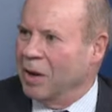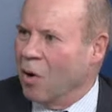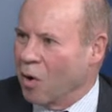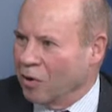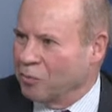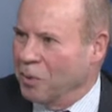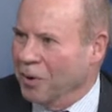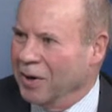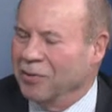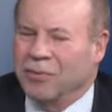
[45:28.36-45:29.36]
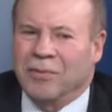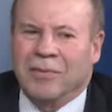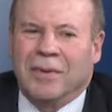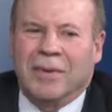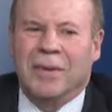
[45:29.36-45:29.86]
in our experience,
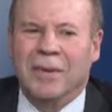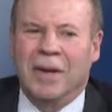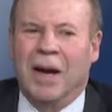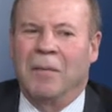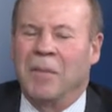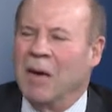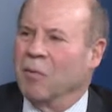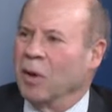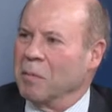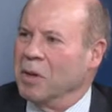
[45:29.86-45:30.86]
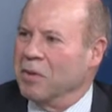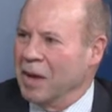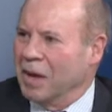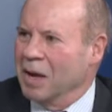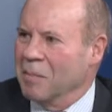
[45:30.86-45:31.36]
have really been
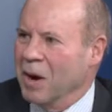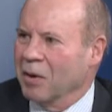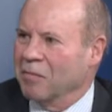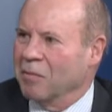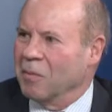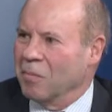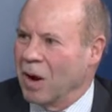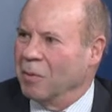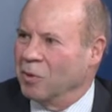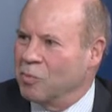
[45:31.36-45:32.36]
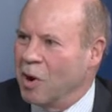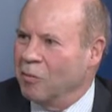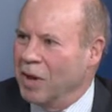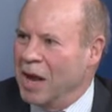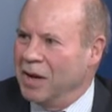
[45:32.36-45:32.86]
thinking about it for probably
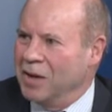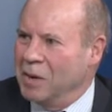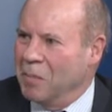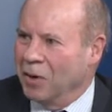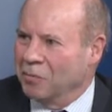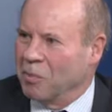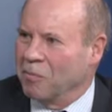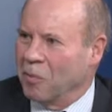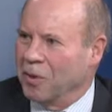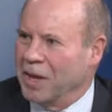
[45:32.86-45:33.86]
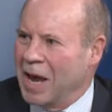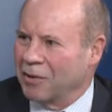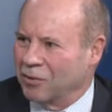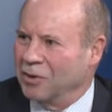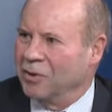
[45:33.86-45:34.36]
12 to 18 months before they
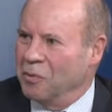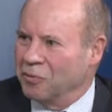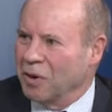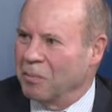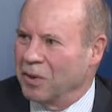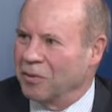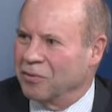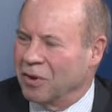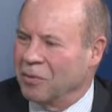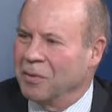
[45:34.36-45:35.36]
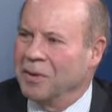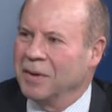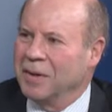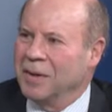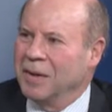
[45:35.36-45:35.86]
actually do something. So
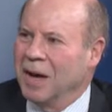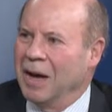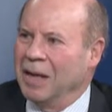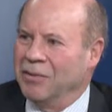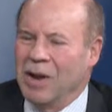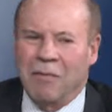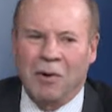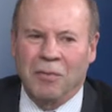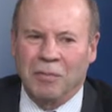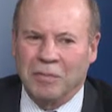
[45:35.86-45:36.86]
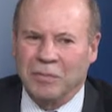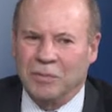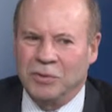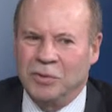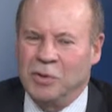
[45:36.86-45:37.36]
it's never
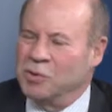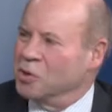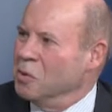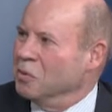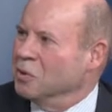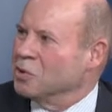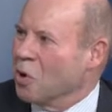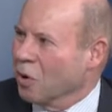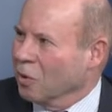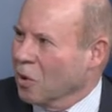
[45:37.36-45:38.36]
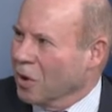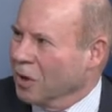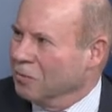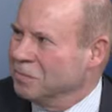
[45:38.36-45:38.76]
too soon to start learning.